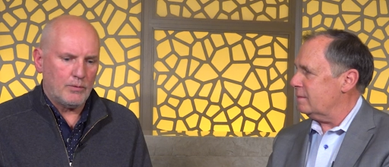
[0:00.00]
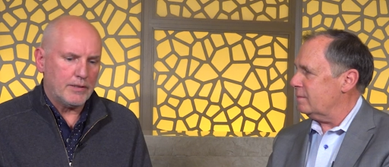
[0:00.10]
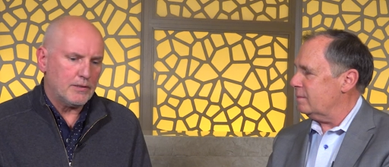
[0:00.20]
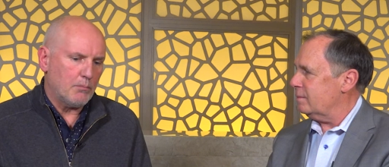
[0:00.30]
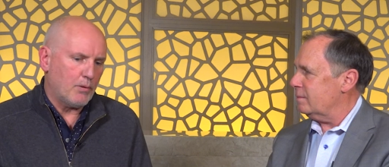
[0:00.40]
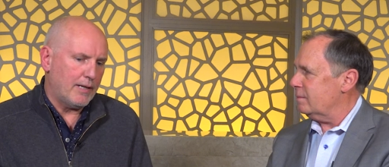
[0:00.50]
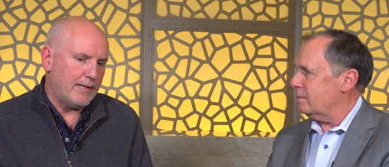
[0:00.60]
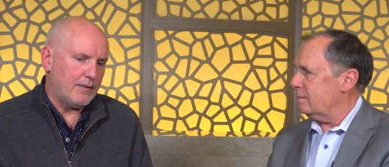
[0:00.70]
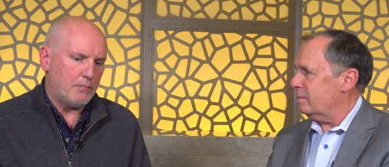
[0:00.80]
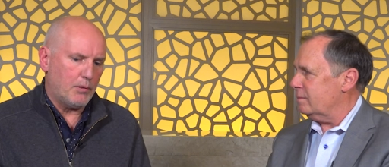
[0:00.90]
Speaker 1: recent
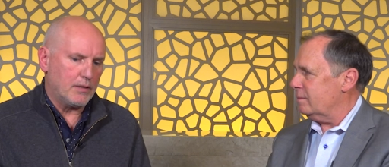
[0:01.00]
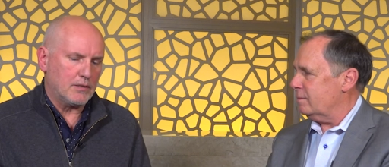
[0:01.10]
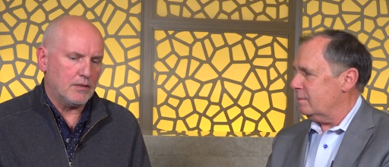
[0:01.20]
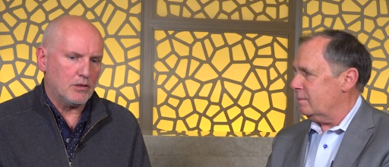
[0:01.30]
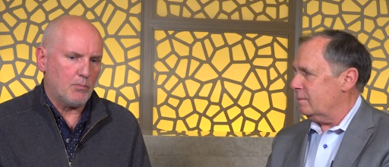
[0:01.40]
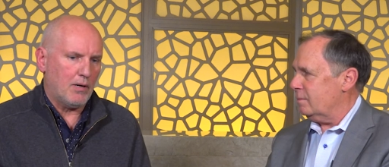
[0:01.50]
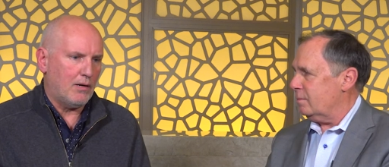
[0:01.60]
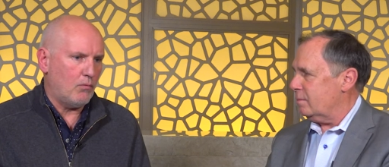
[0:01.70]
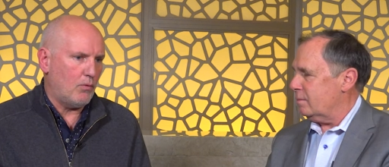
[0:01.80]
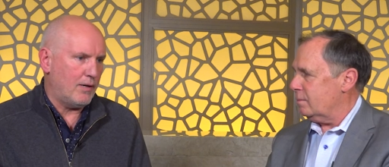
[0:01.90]
play put us in a
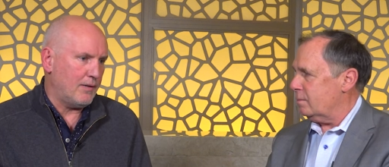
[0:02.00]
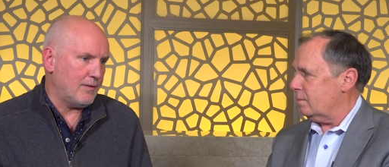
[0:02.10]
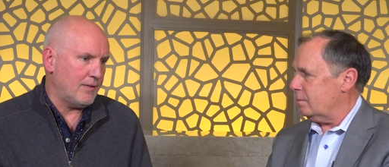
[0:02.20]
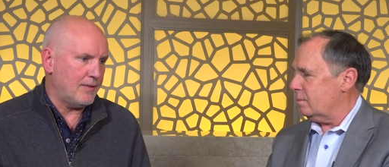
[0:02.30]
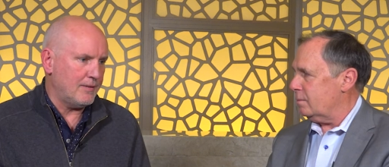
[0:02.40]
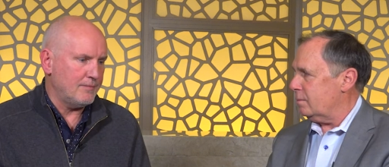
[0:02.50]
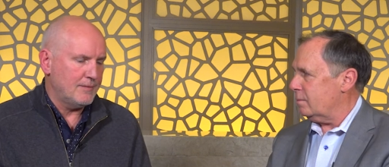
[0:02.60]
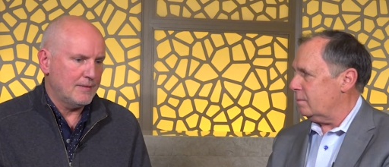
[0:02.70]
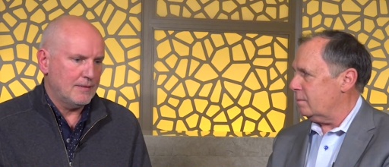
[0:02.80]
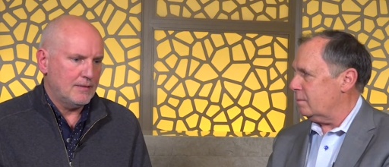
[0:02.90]
spot where uh,
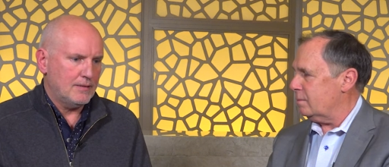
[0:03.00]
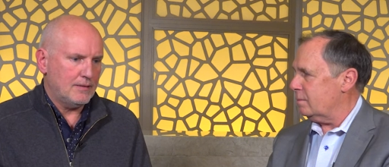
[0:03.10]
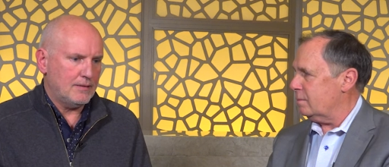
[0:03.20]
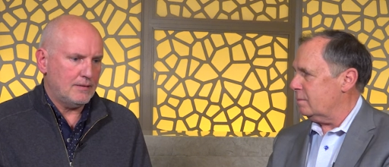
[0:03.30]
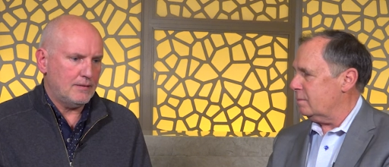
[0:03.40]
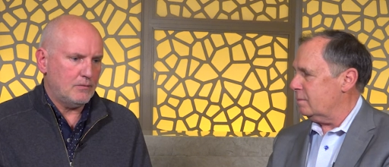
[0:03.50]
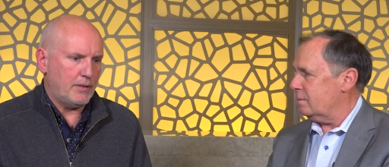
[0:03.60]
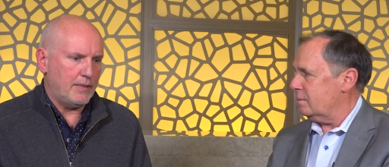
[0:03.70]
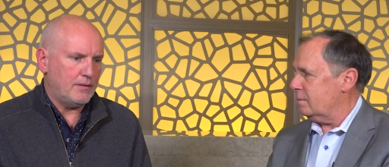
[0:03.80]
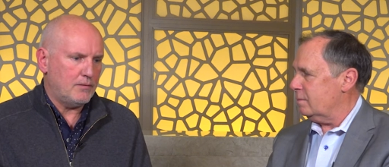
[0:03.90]

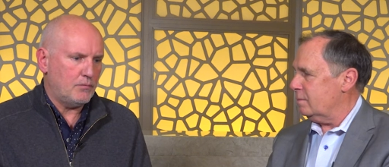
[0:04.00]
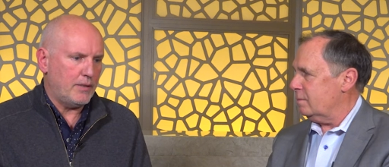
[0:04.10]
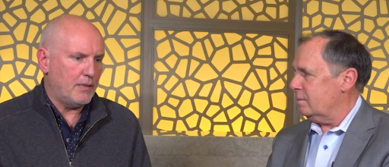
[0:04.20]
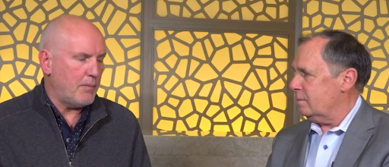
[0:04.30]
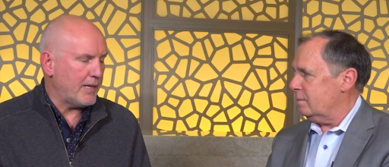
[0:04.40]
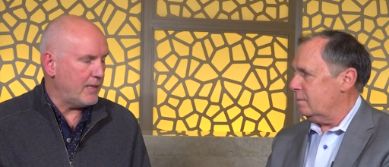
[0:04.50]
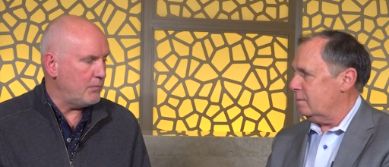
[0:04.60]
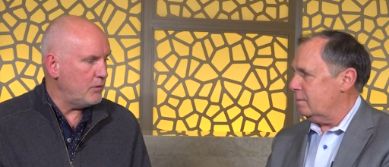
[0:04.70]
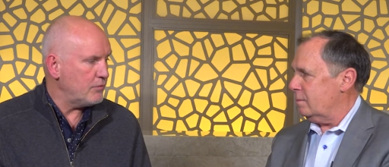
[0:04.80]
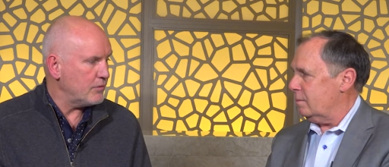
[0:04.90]
we didn't we didn't make any
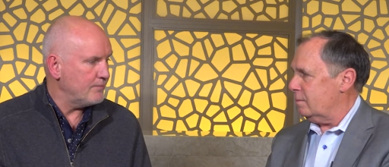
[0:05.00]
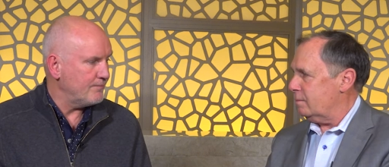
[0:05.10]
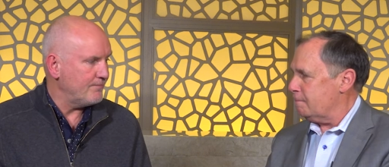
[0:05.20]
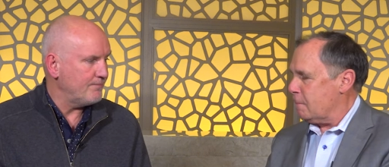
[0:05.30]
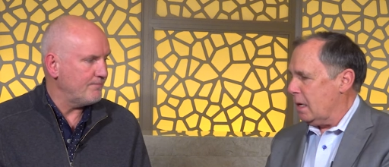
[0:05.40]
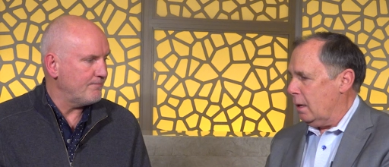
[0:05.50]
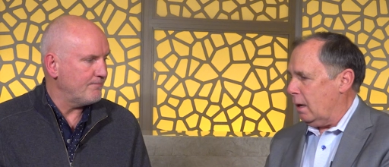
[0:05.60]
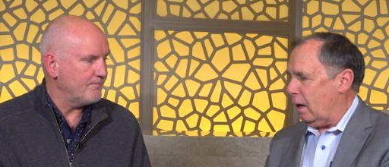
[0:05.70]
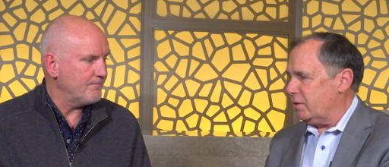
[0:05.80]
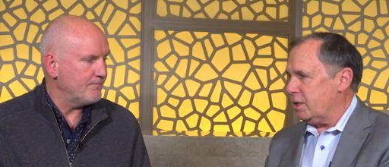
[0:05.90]
moves.
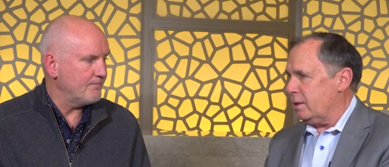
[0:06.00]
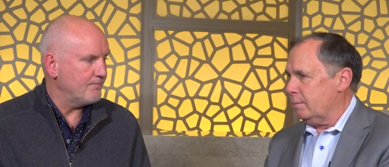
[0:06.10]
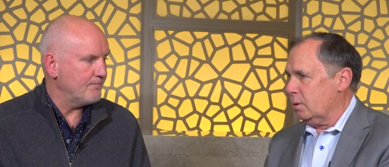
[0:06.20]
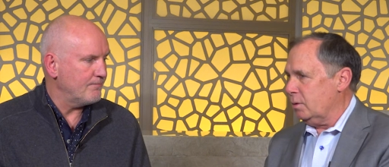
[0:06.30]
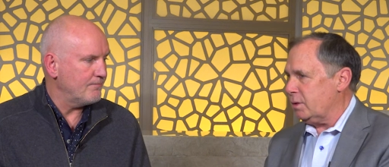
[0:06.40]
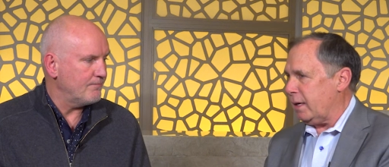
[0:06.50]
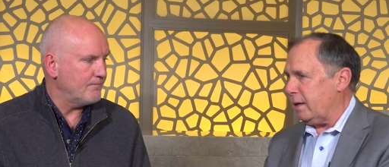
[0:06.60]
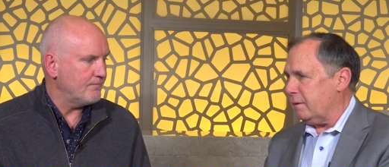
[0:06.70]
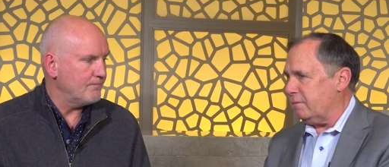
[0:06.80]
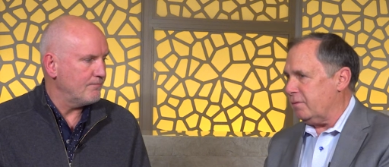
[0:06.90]
Speaker 2: Obviously, the Blues
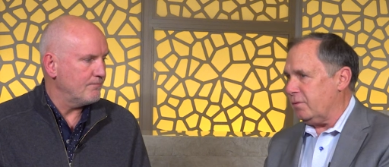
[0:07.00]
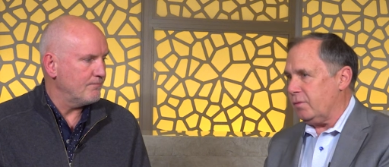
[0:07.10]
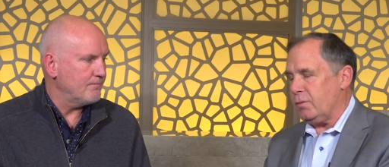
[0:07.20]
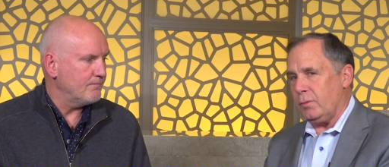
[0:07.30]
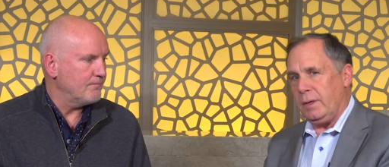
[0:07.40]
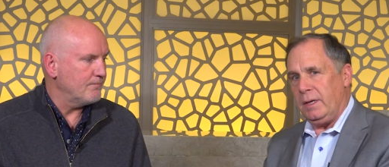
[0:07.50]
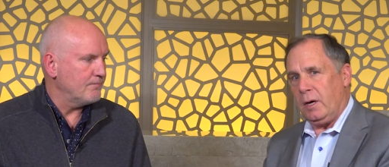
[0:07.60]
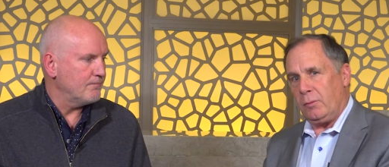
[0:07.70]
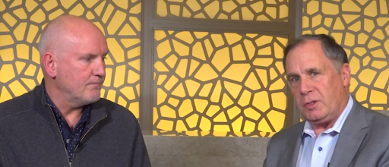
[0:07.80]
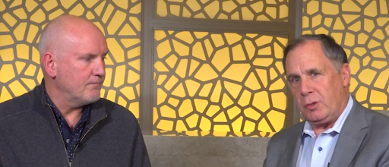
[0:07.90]
have three
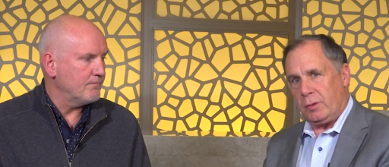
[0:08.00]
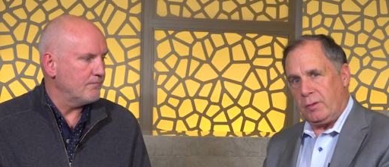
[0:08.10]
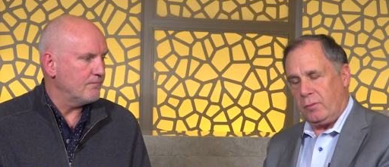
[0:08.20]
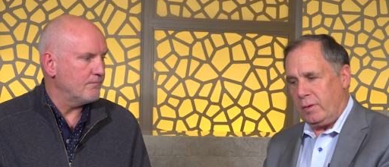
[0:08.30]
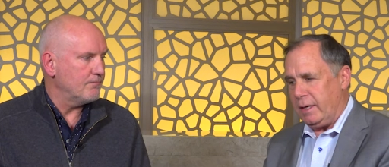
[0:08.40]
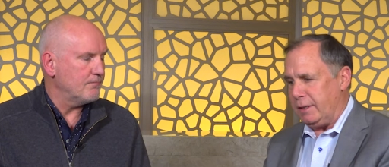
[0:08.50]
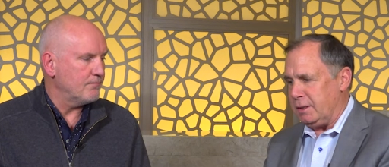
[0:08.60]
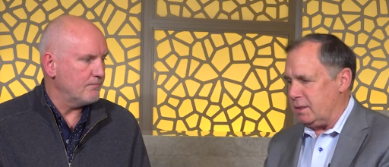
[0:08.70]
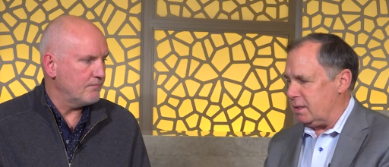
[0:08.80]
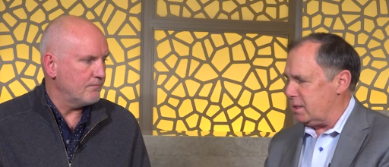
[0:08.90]
unrestricted free
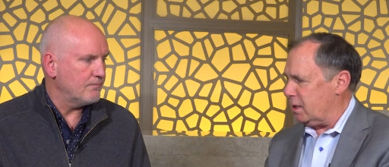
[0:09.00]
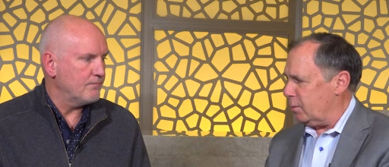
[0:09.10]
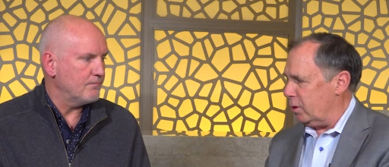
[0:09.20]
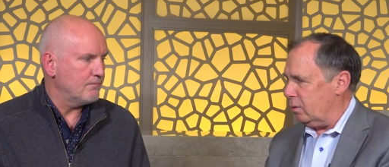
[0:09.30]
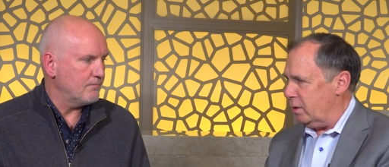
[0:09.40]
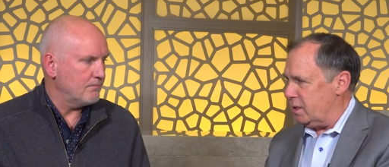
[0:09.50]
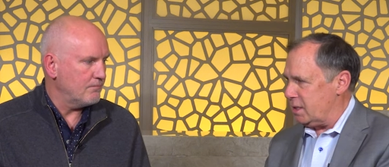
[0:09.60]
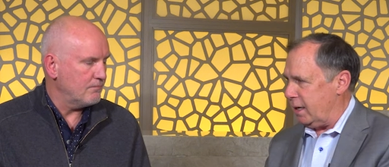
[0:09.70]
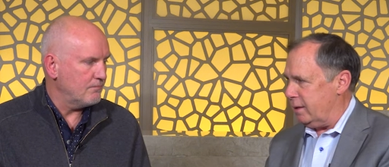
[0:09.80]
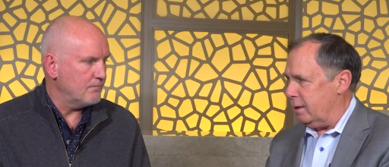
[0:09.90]
agents this summer, including
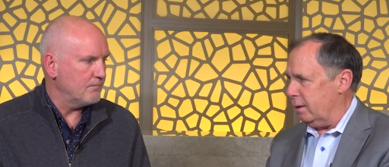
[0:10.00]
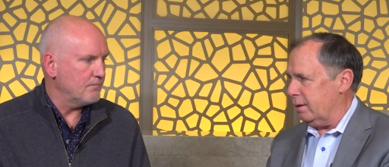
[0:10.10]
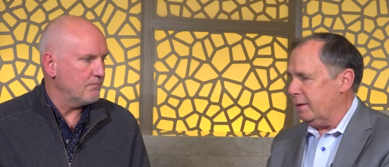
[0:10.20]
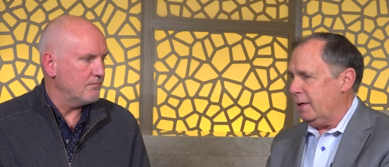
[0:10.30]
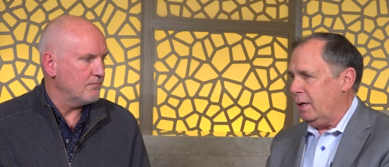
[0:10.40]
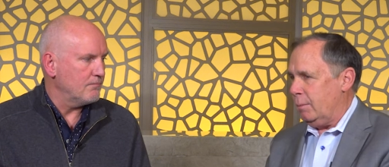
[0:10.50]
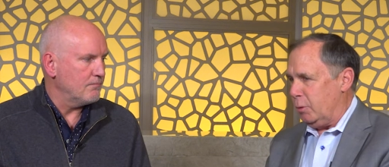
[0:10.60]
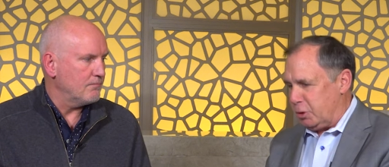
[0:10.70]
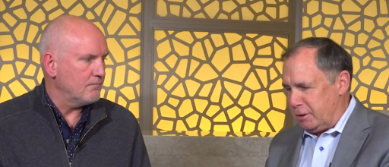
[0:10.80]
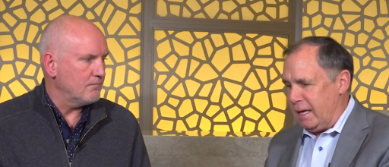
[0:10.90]
Scandella.
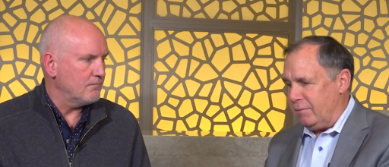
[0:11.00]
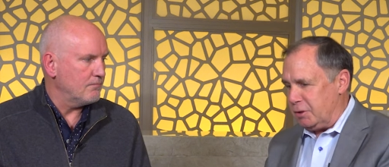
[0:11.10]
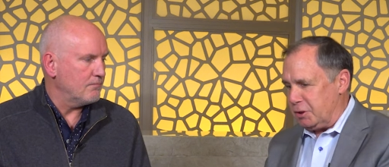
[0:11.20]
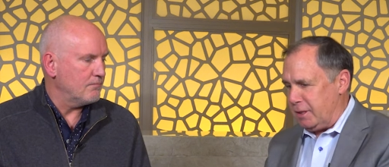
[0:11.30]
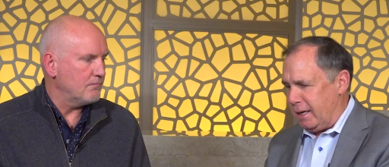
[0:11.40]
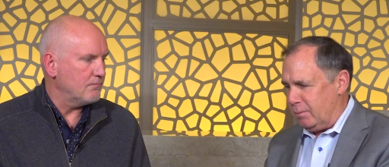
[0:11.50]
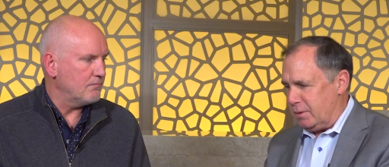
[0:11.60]
Buchnevich's name